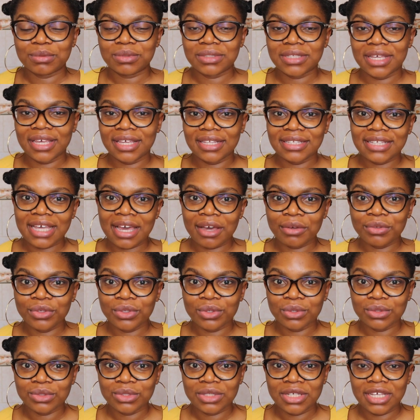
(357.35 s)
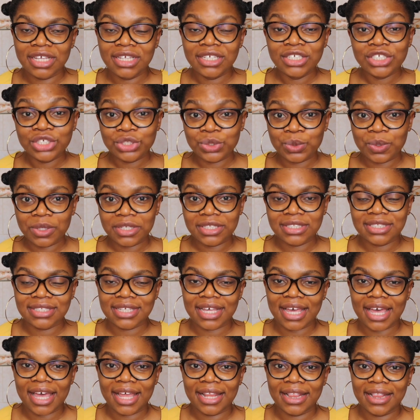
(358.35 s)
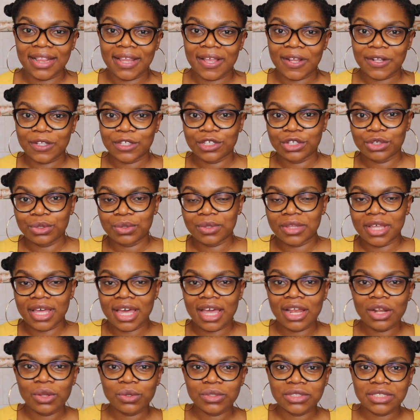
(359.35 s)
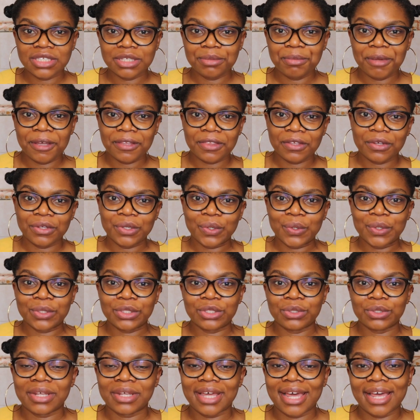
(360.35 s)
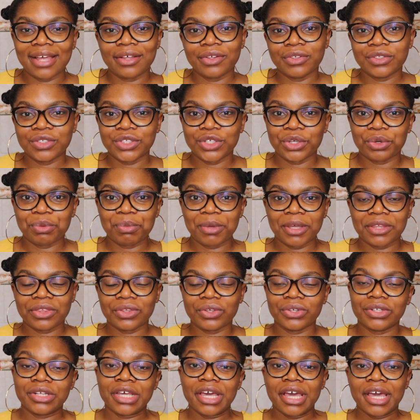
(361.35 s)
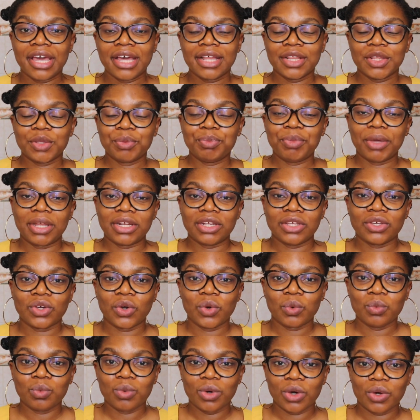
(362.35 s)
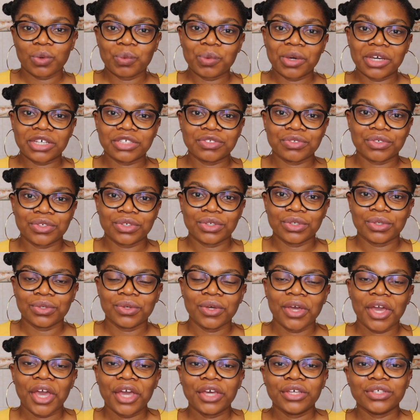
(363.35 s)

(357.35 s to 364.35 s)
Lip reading: take down each twist and then do the LOC method or the LCO method, depending on what works for you.